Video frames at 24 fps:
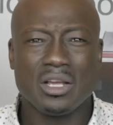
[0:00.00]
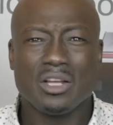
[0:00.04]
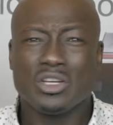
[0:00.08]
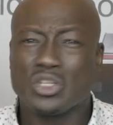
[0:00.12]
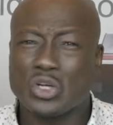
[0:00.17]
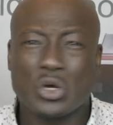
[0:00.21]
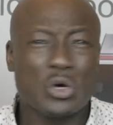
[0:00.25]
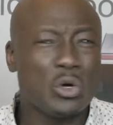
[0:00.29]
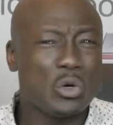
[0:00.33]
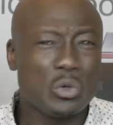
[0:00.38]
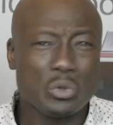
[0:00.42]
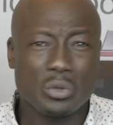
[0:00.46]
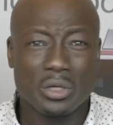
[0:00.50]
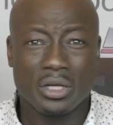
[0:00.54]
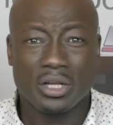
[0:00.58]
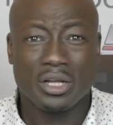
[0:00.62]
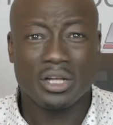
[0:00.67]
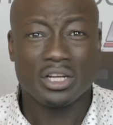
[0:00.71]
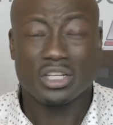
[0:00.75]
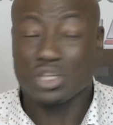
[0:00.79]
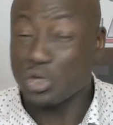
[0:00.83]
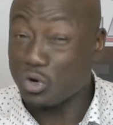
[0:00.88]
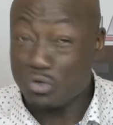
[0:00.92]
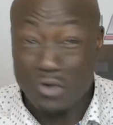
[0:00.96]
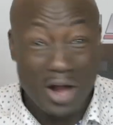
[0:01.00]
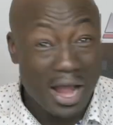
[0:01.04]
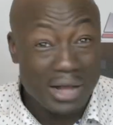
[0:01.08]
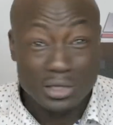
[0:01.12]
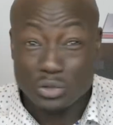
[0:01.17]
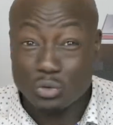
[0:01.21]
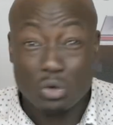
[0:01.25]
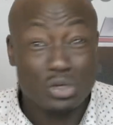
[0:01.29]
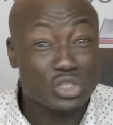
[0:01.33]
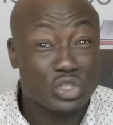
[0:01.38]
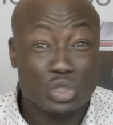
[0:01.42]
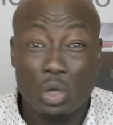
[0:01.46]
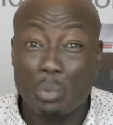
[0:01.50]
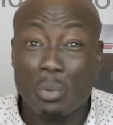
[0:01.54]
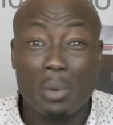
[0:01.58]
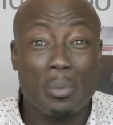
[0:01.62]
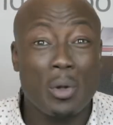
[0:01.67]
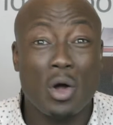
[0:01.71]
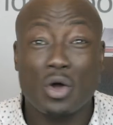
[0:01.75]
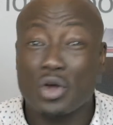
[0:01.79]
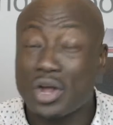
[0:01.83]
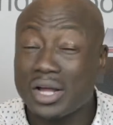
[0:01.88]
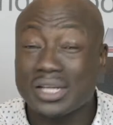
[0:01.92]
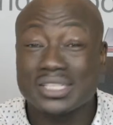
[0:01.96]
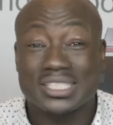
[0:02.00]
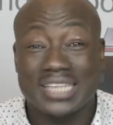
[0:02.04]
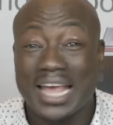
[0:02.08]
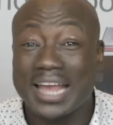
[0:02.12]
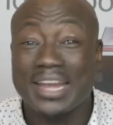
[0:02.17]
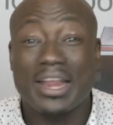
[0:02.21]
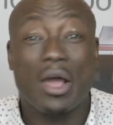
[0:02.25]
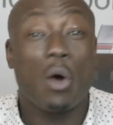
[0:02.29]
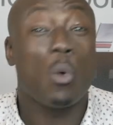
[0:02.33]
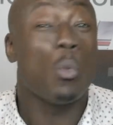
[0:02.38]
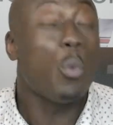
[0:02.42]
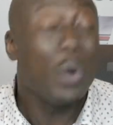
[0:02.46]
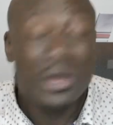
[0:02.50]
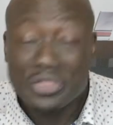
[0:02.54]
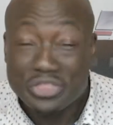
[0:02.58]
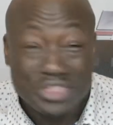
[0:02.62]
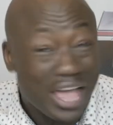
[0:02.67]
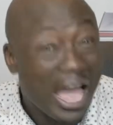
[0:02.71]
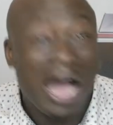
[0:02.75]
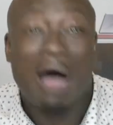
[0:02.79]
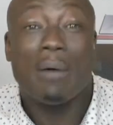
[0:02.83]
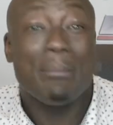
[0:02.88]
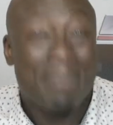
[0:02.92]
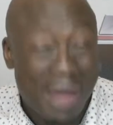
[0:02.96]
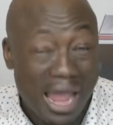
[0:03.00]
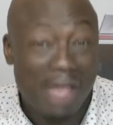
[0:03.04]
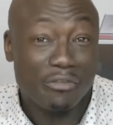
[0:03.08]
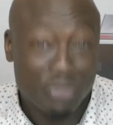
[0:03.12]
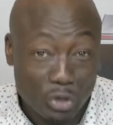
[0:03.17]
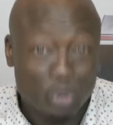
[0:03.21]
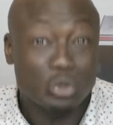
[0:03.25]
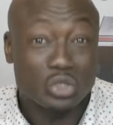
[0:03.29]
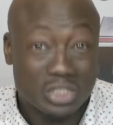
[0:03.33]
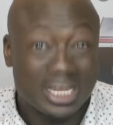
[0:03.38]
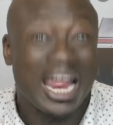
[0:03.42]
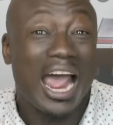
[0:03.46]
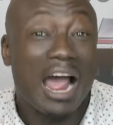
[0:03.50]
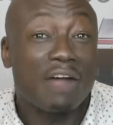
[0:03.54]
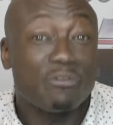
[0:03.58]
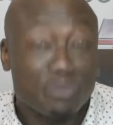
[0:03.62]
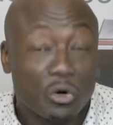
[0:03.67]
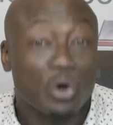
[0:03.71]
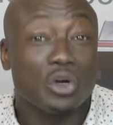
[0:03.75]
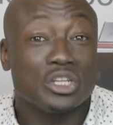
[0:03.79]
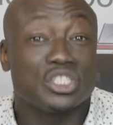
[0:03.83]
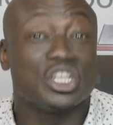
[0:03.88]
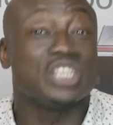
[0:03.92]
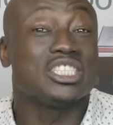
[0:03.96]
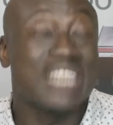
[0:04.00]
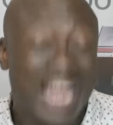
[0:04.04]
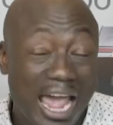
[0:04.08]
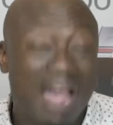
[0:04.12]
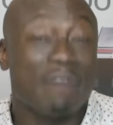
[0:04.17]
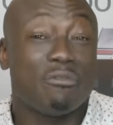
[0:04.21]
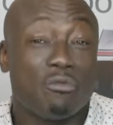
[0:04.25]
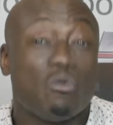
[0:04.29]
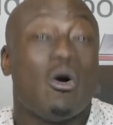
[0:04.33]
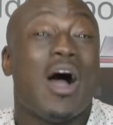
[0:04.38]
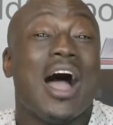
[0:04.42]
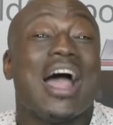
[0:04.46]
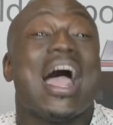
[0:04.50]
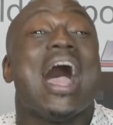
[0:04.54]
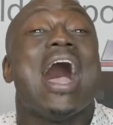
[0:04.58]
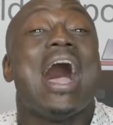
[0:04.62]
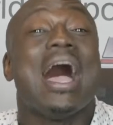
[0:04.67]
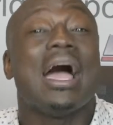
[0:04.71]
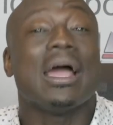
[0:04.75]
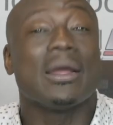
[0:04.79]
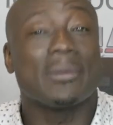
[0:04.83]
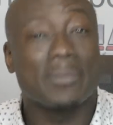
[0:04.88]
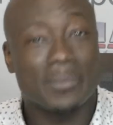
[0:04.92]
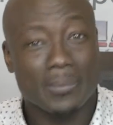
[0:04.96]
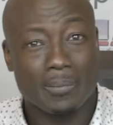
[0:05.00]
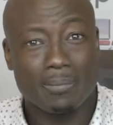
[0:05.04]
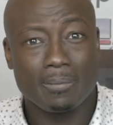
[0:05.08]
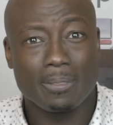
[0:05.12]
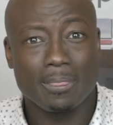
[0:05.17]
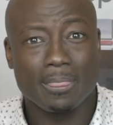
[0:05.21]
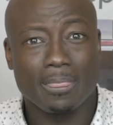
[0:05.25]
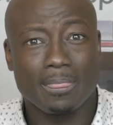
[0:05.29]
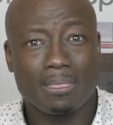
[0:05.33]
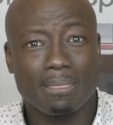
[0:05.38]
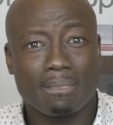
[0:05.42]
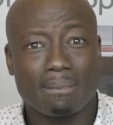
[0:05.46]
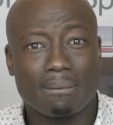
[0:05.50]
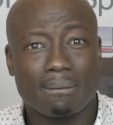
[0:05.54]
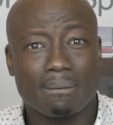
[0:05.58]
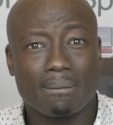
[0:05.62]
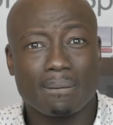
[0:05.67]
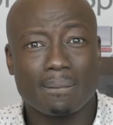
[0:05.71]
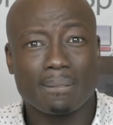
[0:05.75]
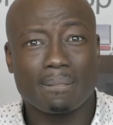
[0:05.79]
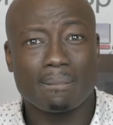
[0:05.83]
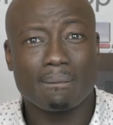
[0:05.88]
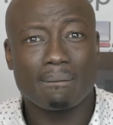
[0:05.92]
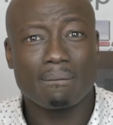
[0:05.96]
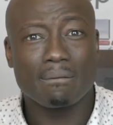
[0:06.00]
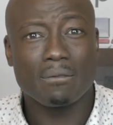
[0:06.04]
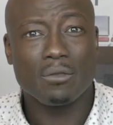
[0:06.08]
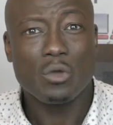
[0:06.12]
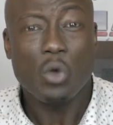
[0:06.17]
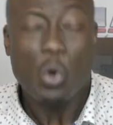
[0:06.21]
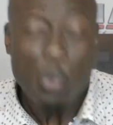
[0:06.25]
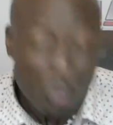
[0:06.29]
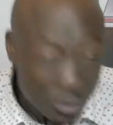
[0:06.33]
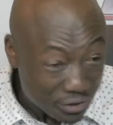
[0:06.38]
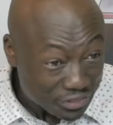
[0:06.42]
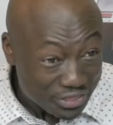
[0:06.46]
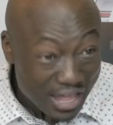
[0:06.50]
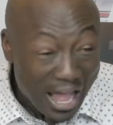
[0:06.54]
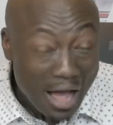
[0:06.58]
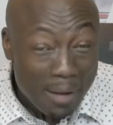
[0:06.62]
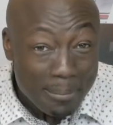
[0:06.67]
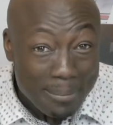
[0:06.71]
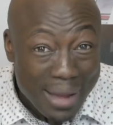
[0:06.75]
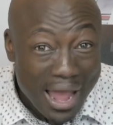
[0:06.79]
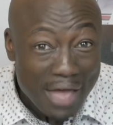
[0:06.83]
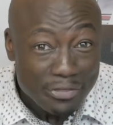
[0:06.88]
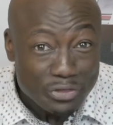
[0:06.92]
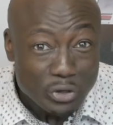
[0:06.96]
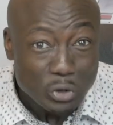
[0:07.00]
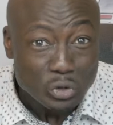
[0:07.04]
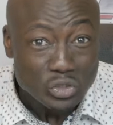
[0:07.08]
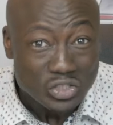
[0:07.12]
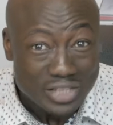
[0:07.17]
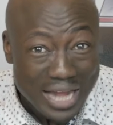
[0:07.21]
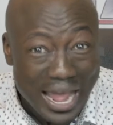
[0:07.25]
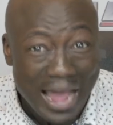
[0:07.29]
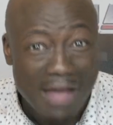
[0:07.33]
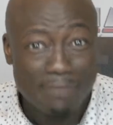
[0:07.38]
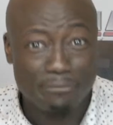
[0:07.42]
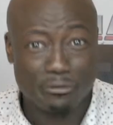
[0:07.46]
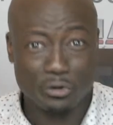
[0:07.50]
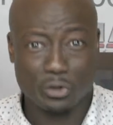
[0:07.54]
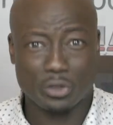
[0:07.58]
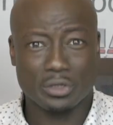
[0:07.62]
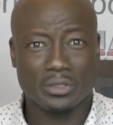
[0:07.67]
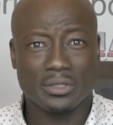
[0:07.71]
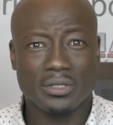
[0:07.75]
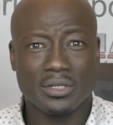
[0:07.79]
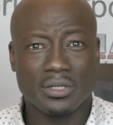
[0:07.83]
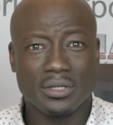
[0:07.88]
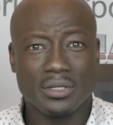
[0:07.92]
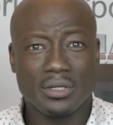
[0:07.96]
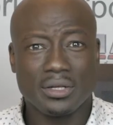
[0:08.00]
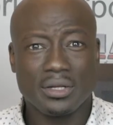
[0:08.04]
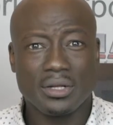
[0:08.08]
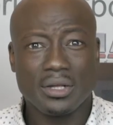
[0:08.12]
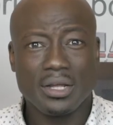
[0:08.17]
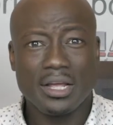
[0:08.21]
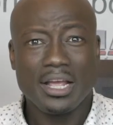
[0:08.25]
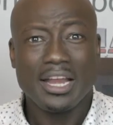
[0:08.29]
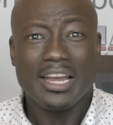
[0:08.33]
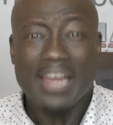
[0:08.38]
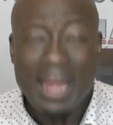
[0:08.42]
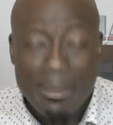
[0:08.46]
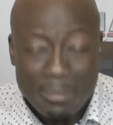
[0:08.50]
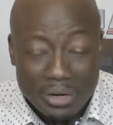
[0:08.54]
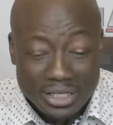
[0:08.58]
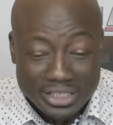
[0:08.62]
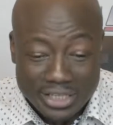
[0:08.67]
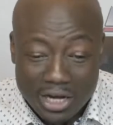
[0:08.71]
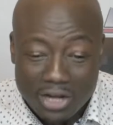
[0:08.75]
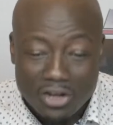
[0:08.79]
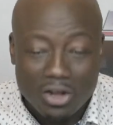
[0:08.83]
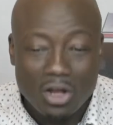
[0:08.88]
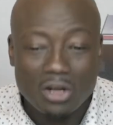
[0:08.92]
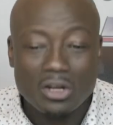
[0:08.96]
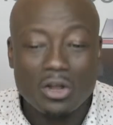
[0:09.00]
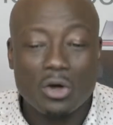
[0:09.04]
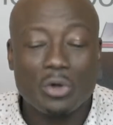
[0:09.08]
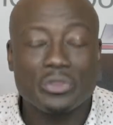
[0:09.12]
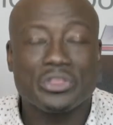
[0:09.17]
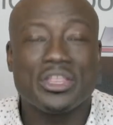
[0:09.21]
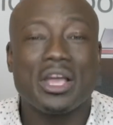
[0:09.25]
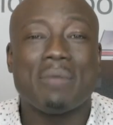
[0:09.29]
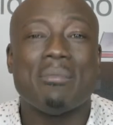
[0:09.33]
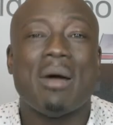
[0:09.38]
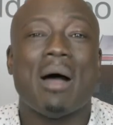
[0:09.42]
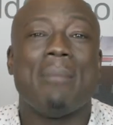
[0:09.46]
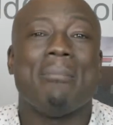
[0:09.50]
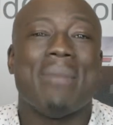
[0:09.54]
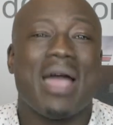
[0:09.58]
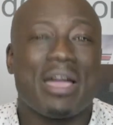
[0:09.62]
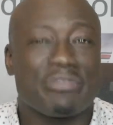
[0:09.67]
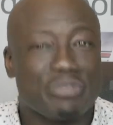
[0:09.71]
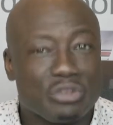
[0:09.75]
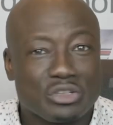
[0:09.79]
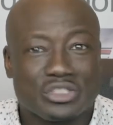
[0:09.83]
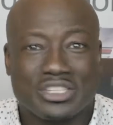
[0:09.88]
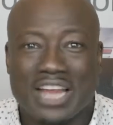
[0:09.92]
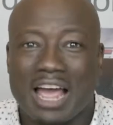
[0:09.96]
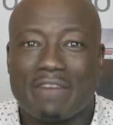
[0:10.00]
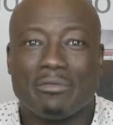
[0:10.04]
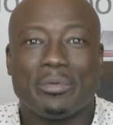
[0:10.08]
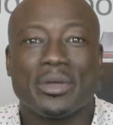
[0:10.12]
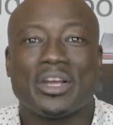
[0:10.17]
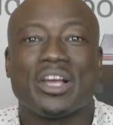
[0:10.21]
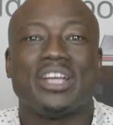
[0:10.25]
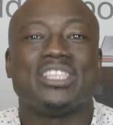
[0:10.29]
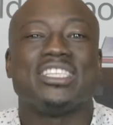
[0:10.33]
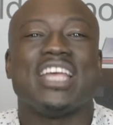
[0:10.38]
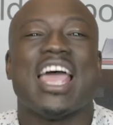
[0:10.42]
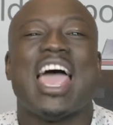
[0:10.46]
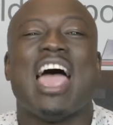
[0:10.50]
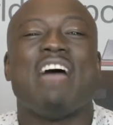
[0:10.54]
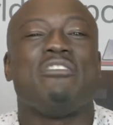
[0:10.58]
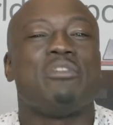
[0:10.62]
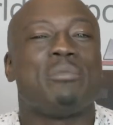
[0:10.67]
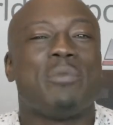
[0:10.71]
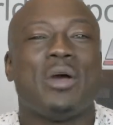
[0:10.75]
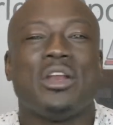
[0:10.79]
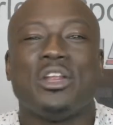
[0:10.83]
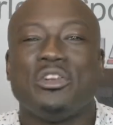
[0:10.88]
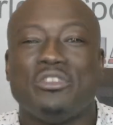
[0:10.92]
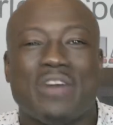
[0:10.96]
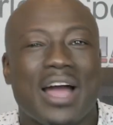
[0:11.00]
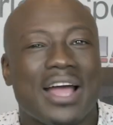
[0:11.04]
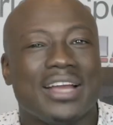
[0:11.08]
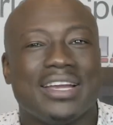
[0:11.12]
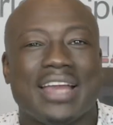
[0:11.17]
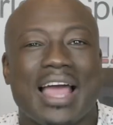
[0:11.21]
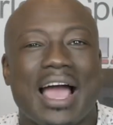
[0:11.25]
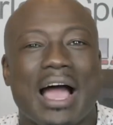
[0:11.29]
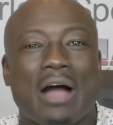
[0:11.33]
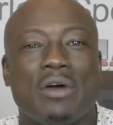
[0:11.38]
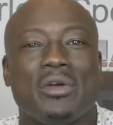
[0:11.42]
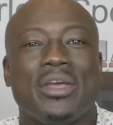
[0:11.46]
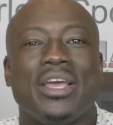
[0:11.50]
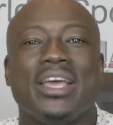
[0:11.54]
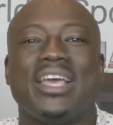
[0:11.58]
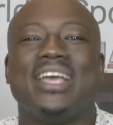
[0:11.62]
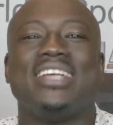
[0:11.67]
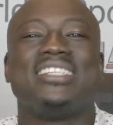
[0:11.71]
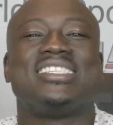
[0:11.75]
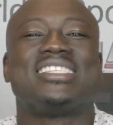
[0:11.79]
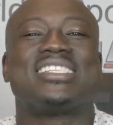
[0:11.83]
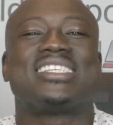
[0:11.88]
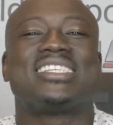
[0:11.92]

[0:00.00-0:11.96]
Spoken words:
Dude, the Rams were a Super Bowl contender without Matthew Stafford. Just FYI. Without Matthew Stafford. Let me tell you a little thing about Matthew Stafford, because everybody right now is